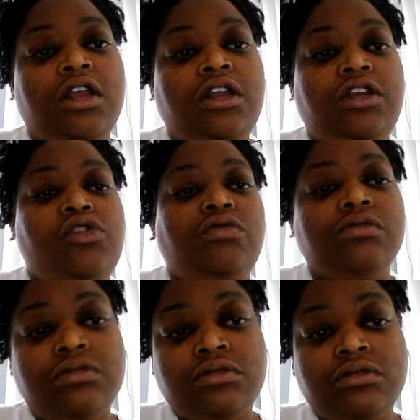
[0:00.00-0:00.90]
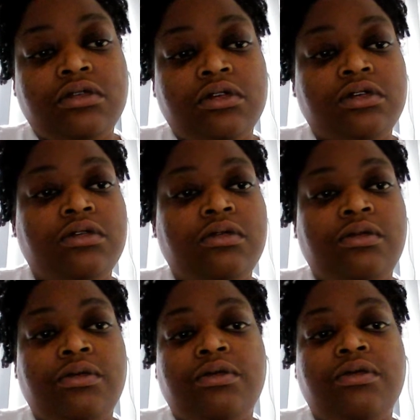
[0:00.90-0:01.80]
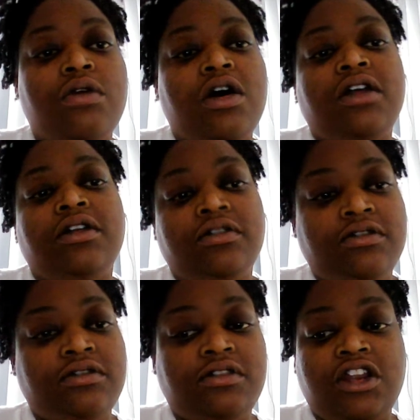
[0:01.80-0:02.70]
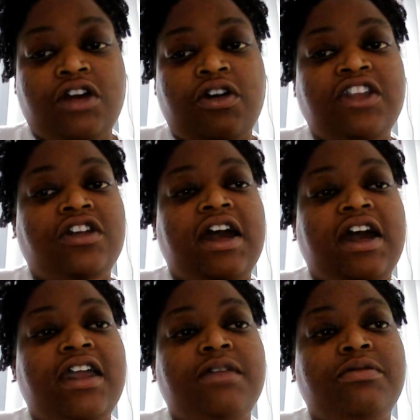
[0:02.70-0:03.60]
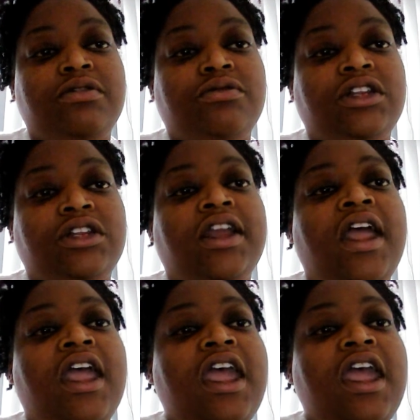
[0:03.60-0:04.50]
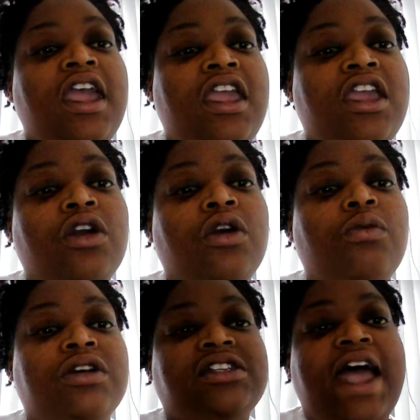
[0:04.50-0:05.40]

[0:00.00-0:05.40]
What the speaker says: you what and you're not able to really hear what's